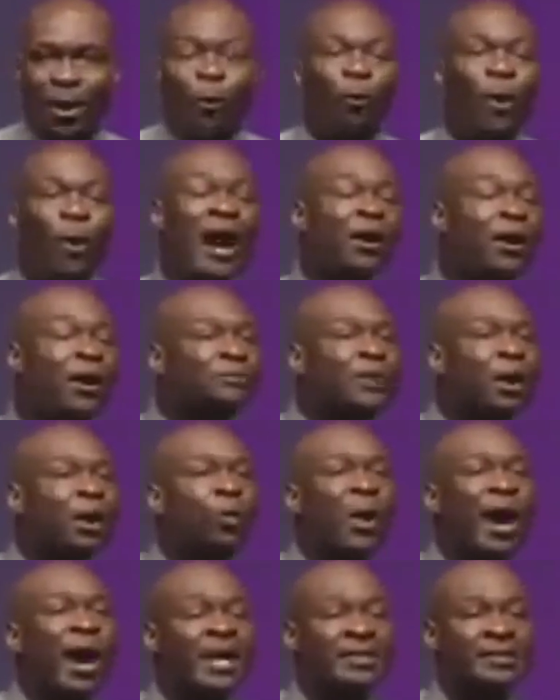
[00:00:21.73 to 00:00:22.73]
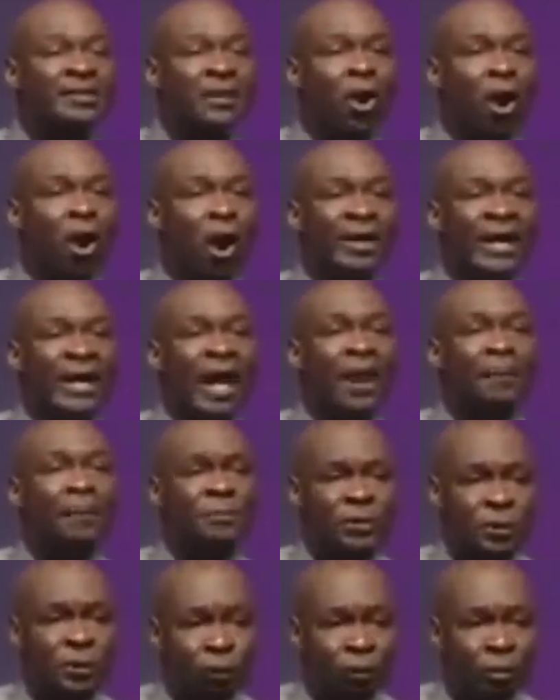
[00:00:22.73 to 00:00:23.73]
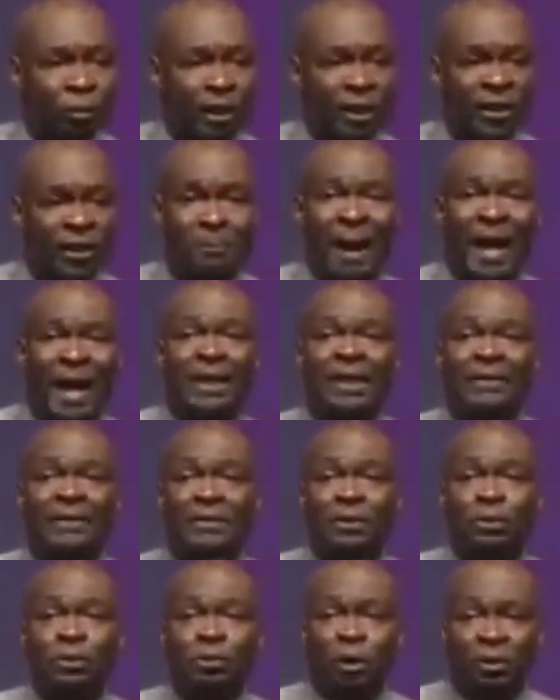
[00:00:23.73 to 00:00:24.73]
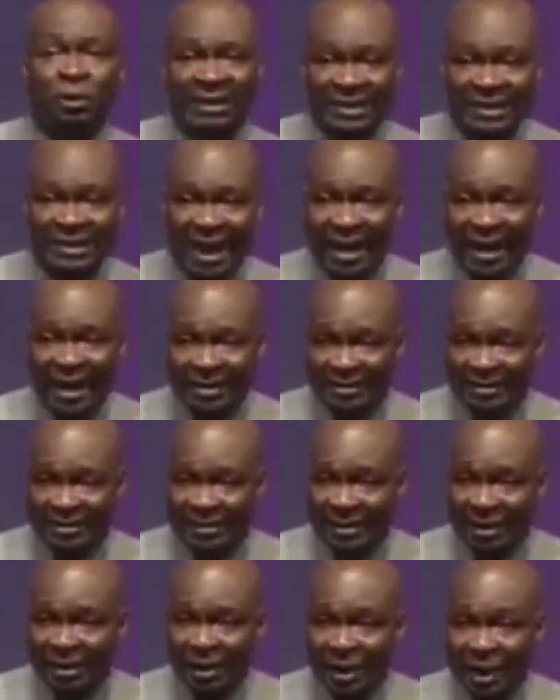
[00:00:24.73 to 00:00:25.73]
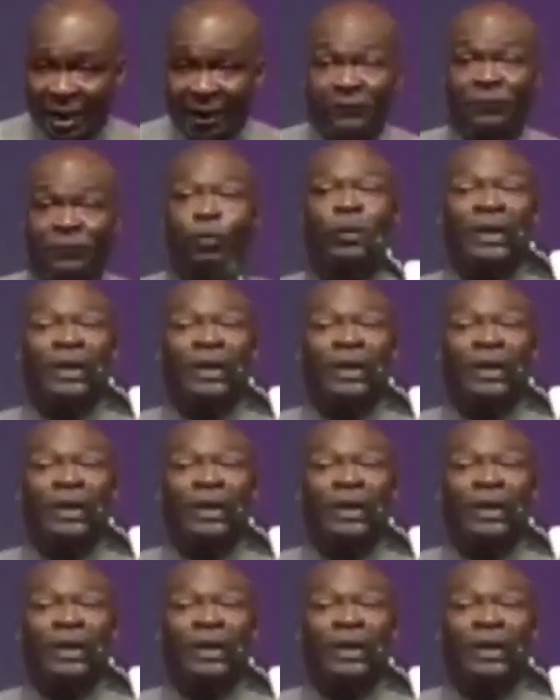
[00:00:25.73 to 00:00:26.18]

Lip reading: One of the ways God helps you is by giving you your desires. If you